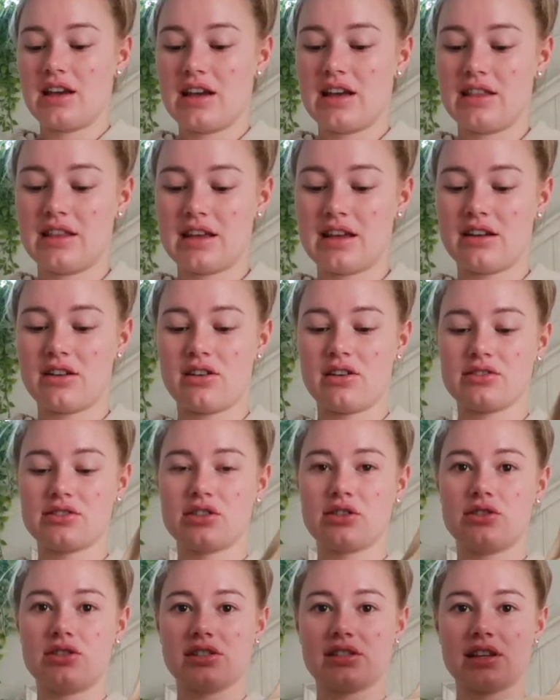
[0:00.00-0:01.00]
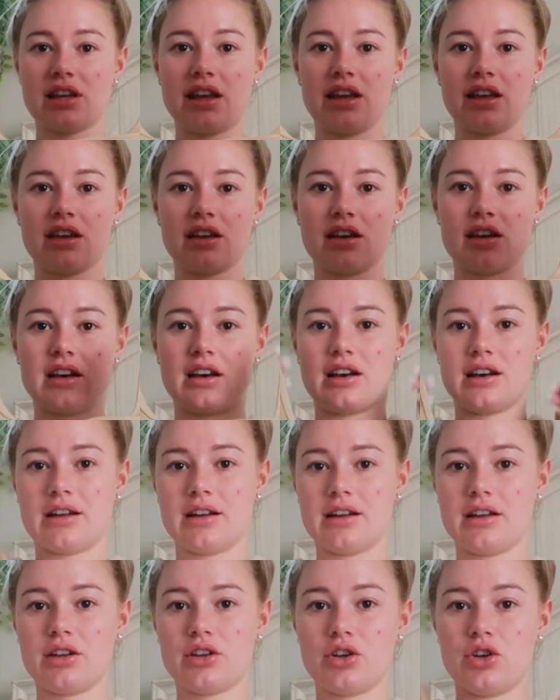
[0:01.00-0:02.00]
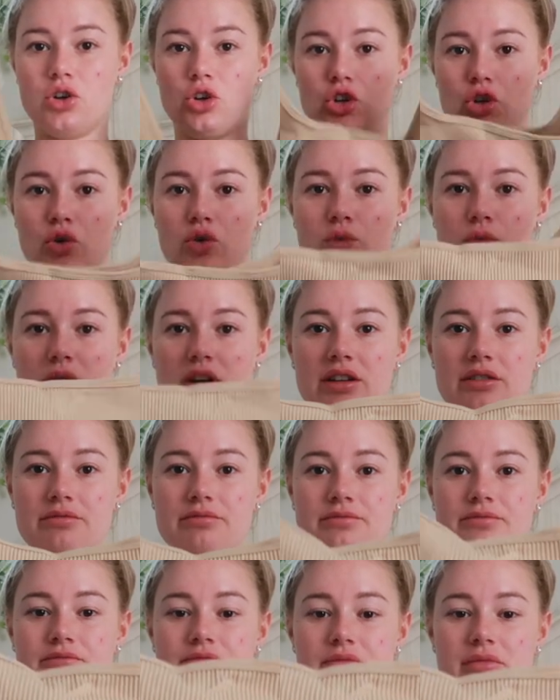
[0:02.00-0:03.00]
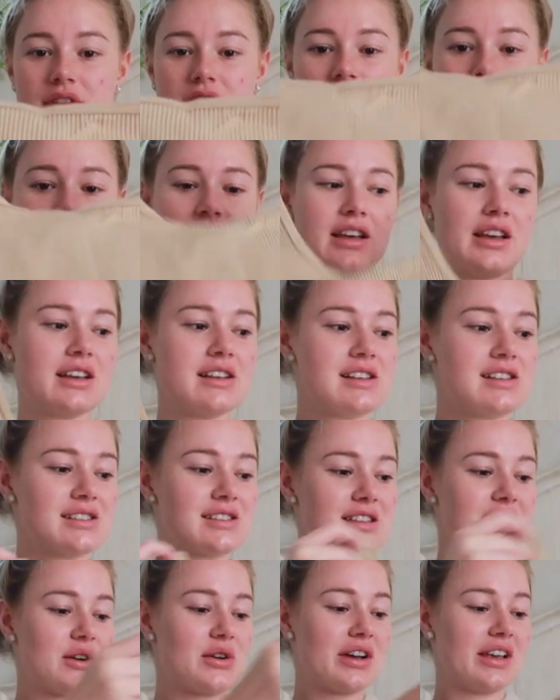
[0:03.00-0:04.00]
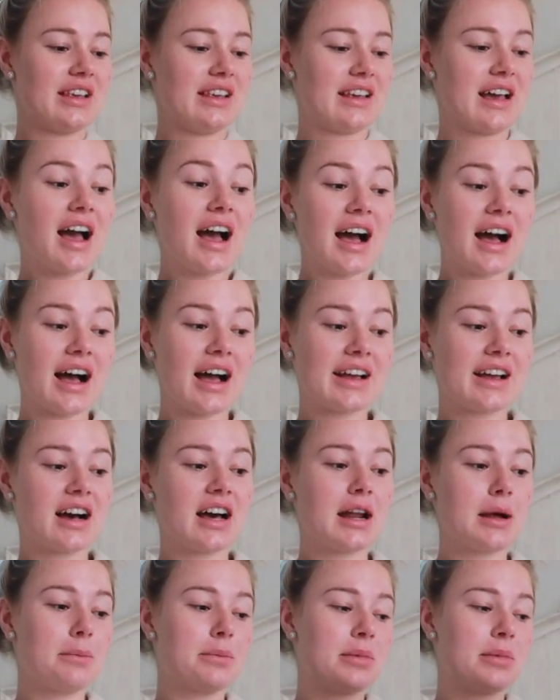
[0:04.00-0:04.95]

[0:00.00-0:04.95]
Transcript: and then also just like a nude one. So yeah, I got a